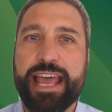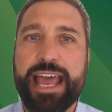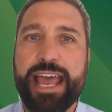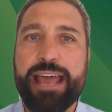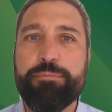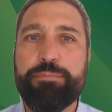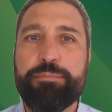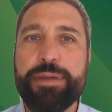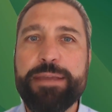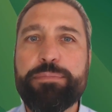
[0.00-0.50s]

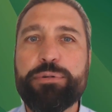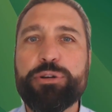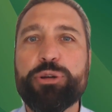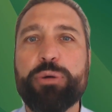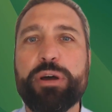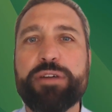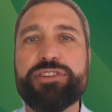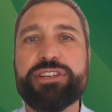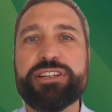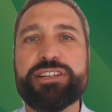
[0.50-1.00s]
and people
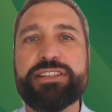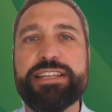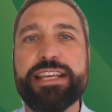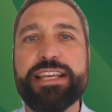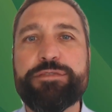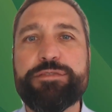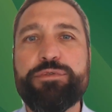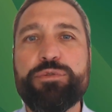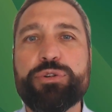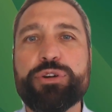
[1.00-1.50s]
who have
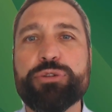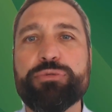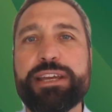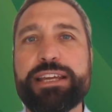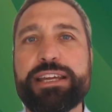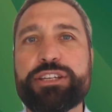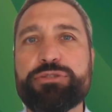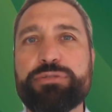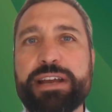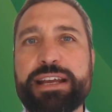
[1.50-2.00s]
successful
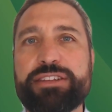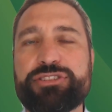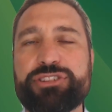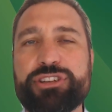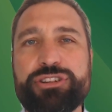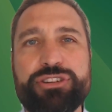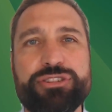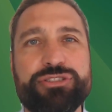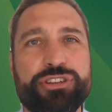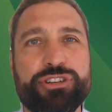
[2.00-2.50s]
career
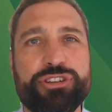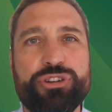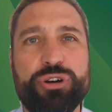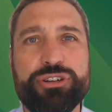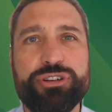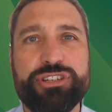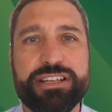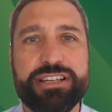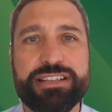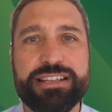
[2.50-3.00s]
transitions are
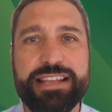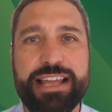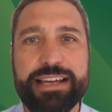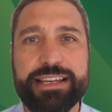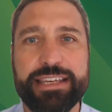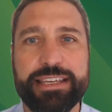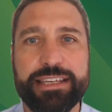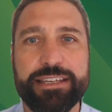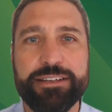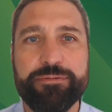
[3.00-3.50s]
not just
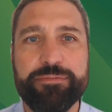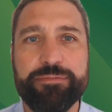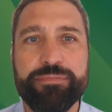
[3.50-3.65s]
lucky.